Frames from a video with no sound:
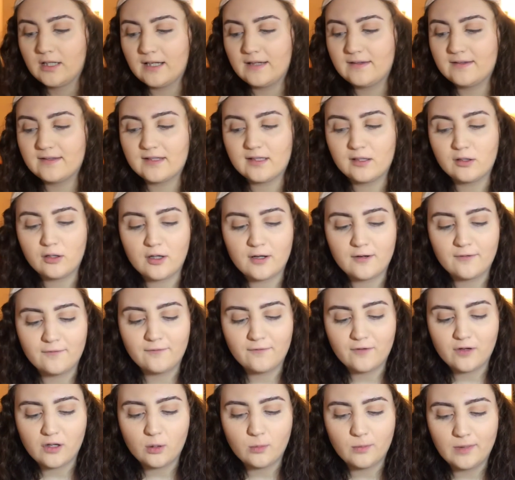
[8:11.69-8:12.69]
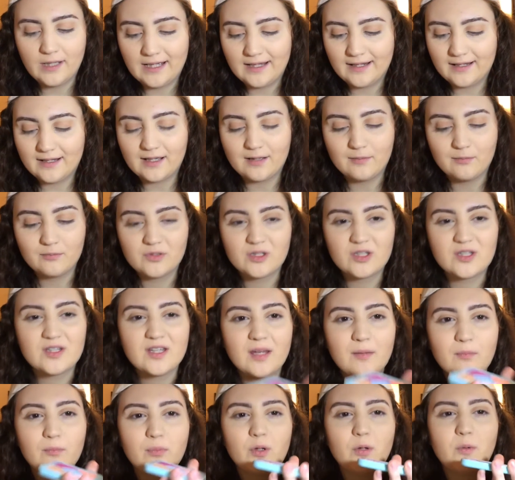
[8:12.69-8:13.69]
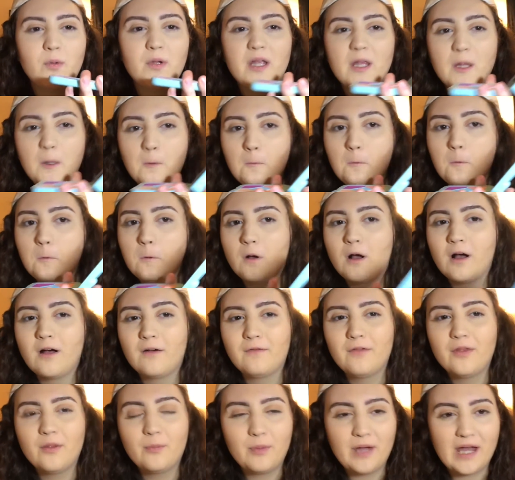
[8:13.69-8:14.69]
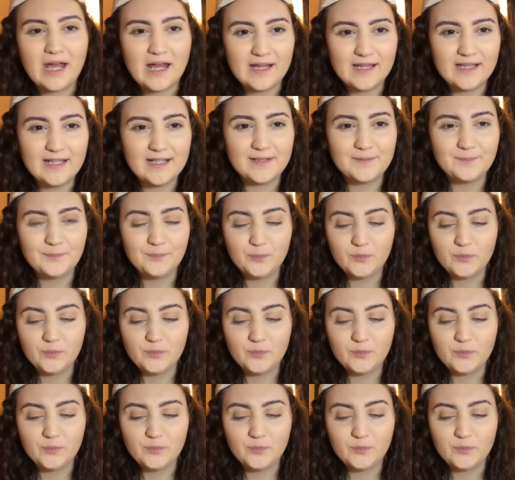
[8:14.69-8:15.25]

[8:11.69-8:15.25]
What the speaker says: and there's a lot of fallback. I'm just like blowing it off of the palette,